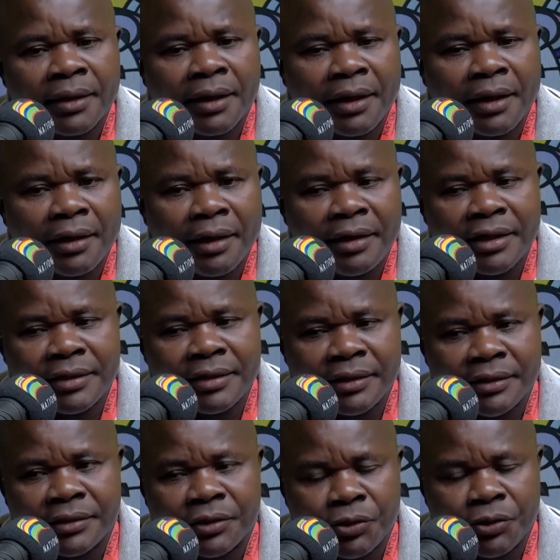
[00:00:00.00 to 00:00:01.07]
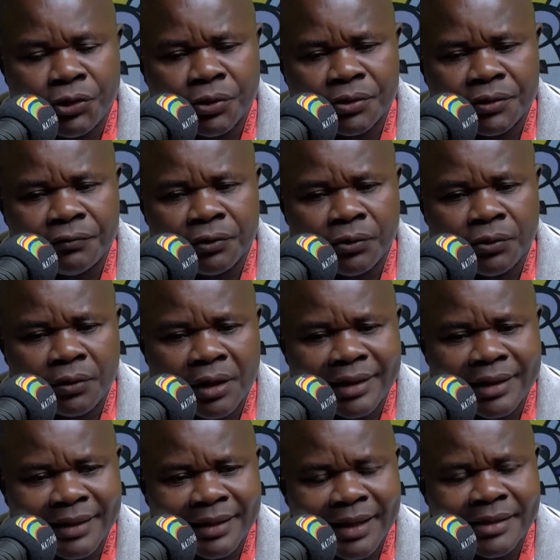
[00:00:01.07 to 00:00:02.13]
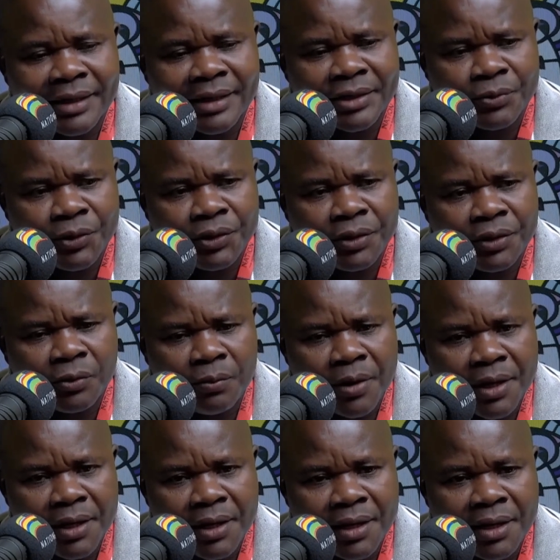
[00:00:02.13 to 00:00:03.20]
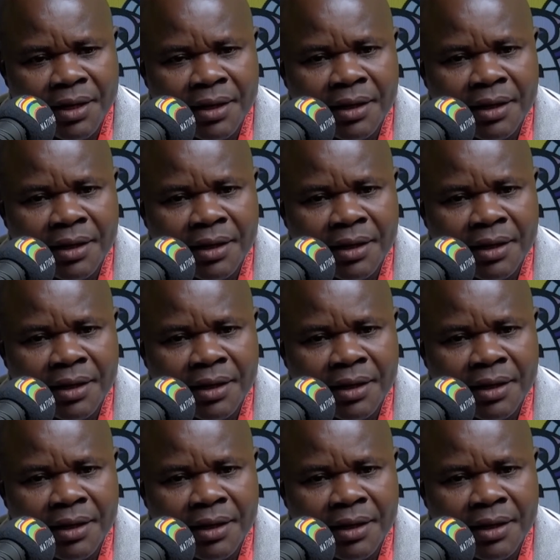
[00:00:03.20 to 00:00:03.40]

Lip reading: And then these institutions, if you look at the size at which they operate,